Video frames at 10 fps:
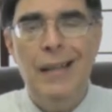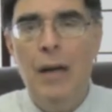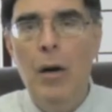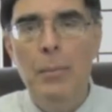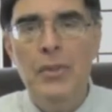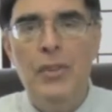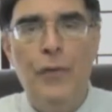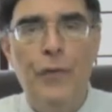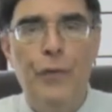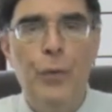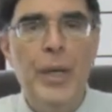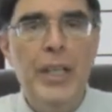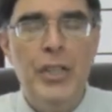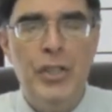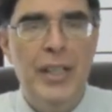almost a
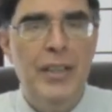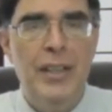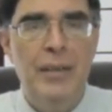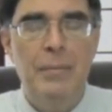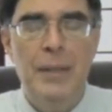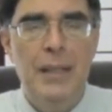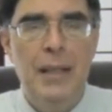freakish ending.